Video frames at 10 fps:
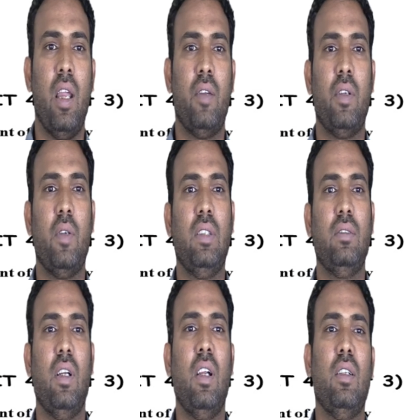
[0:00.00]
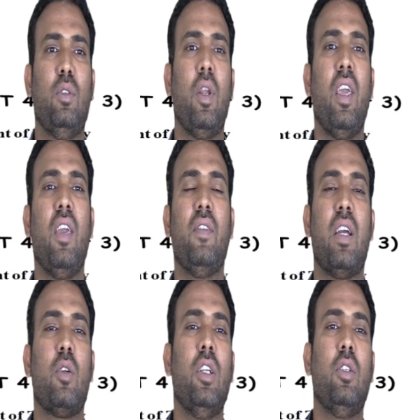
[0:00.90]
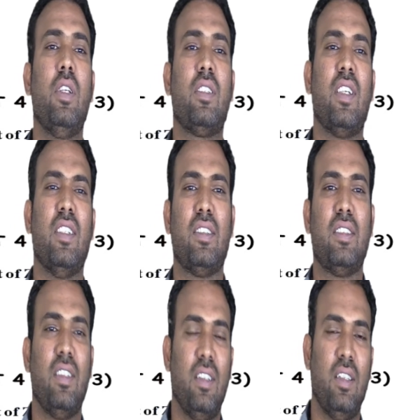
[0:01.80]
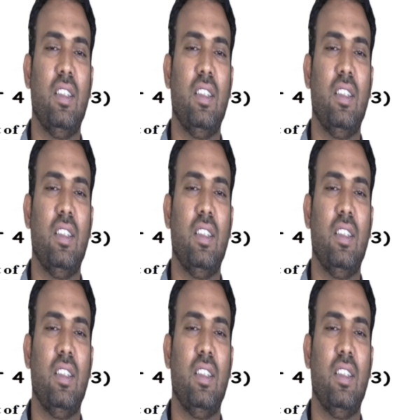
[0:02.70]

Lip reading: everyone. Today we are going to discuss